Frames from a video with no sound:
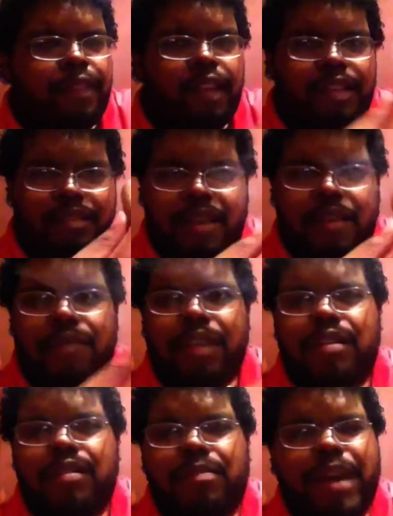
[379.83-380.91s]
It's definitely
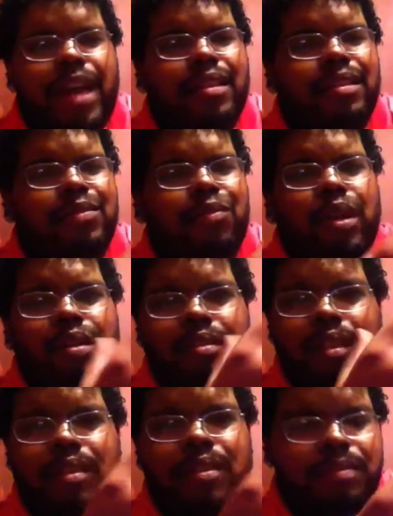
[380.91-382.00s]
on the palate as well as the
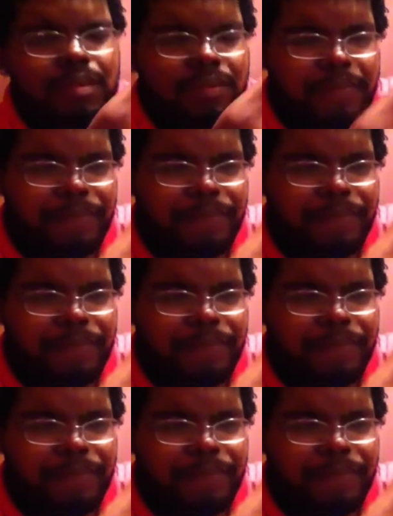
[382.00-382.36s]
lips.